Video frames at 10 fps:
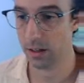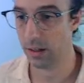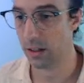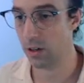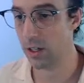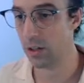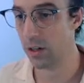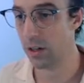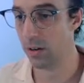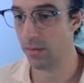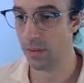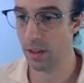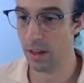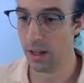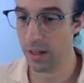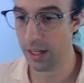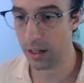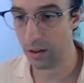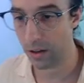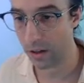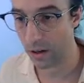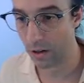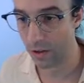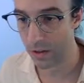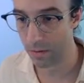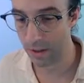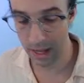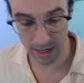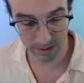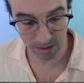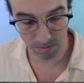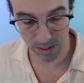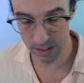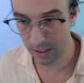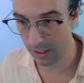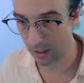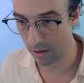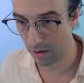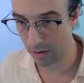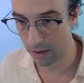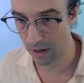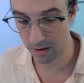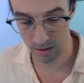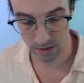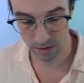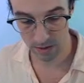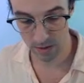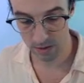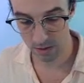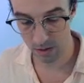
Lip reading: creature here. I'll take a look. Oh, there's some lines I'm missing, aren't there? So